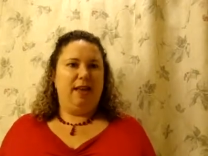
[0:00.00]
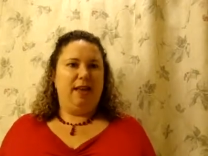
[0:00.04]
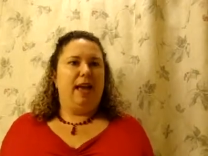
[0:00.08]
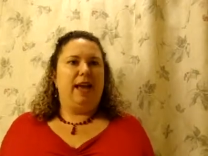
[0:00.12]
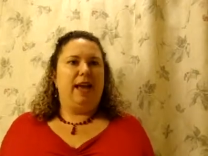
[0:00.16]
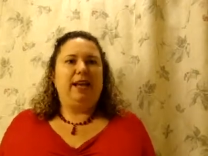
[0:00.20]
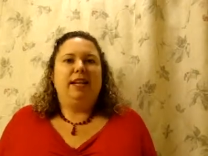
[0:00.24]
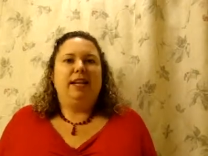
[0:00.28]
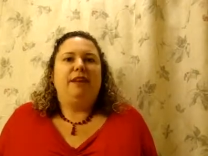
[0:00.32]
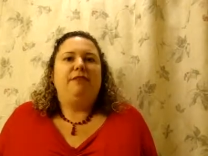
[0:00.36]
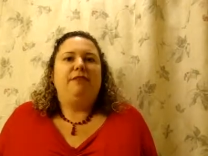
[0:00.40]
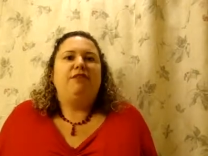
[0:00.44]

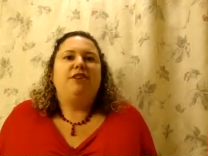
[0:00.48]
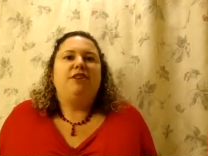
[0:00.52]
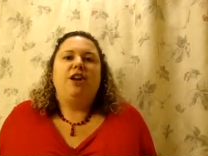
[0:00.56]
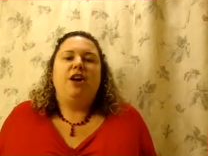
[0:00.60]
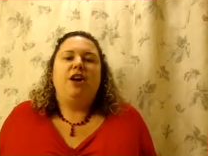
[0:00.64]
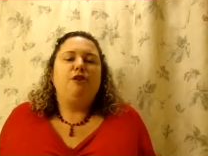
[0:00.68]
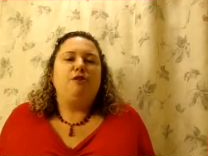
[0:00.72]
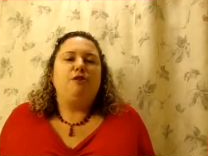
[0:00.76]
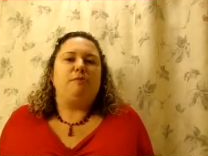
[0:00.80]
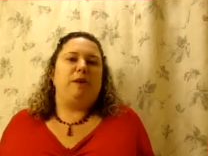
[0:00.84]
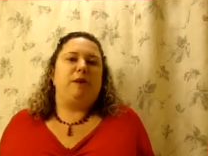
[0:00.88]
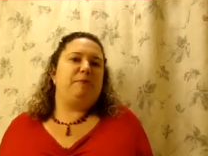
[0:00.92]
And you never
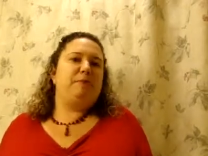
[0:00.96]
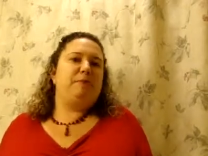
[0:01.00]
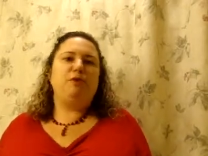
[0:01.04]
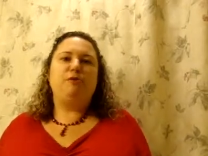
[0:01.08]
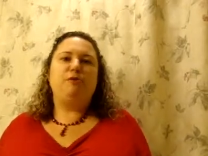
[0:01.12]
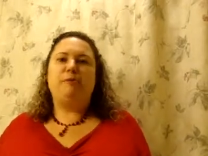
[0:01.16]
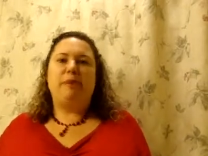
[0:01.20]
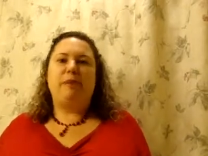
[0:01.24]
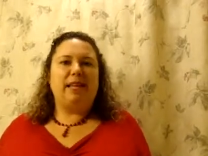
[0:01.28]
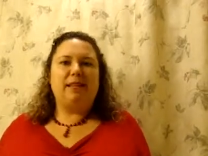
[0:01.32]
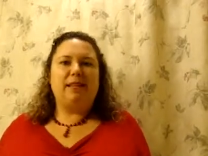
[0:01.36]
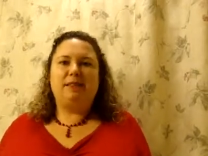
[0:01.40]
know, maybe
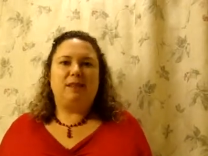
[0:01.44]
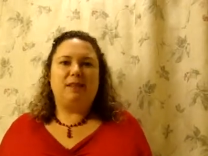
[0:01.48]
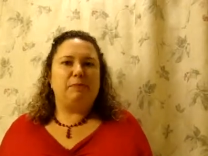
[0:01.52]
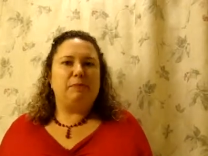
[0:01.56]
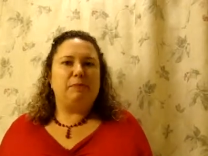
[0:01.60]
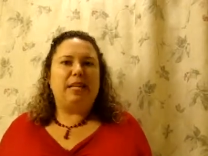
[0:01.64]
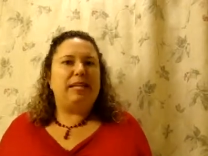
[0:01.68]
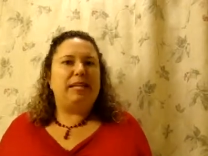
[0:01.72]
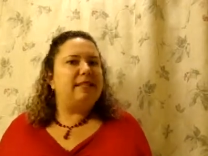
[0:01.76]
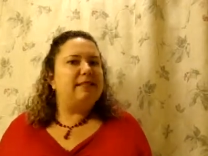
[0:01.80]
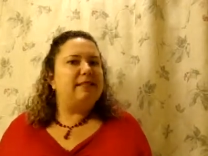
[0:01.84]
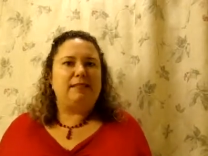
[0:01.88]
you made
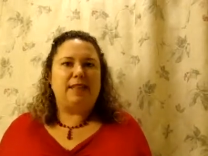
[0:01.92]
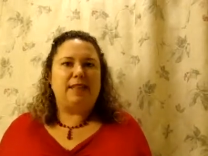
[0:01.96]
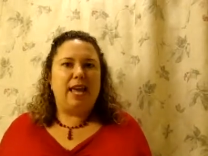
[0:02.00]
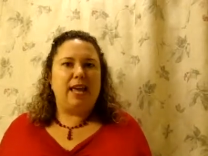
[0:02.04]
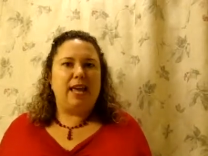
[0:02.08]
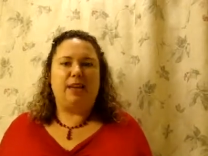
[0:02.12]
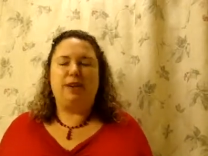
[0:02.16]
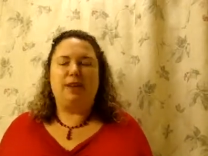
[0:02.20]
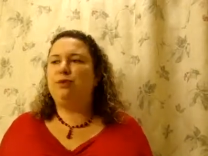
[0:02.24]
somebody's day.